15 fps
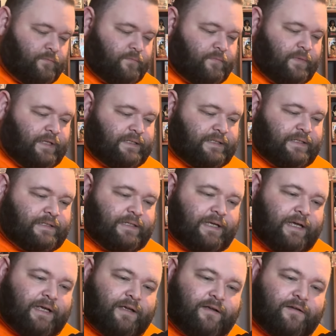This is
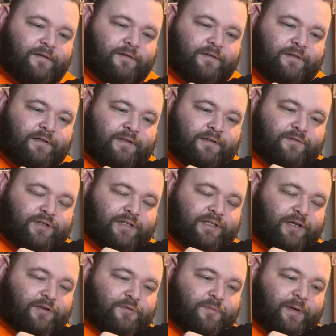a Jason
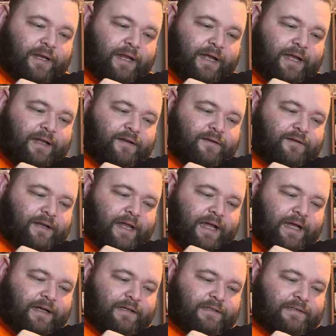Goes to Manhattan
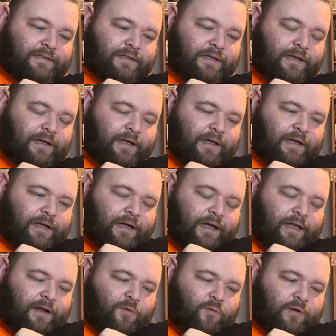X.
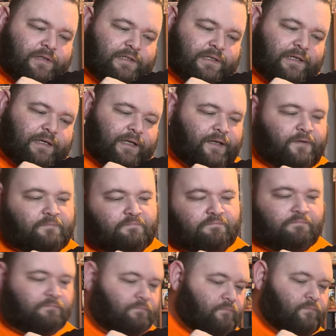And I want to say
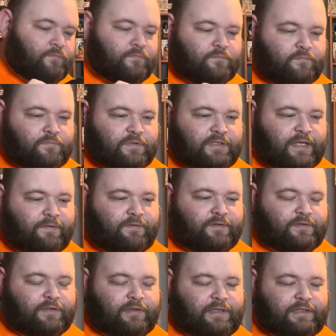7.
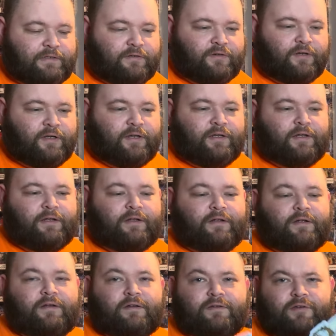So these are
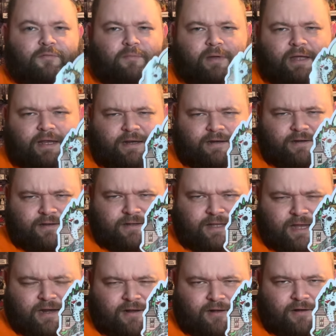your main
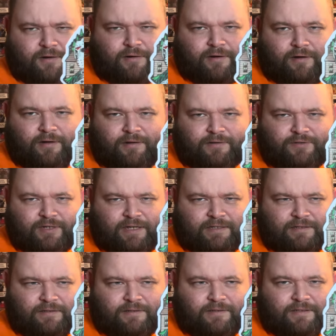Kane Hodder
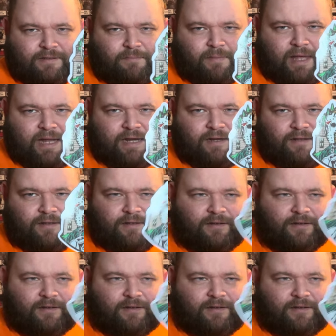Jasons. It's a magnet.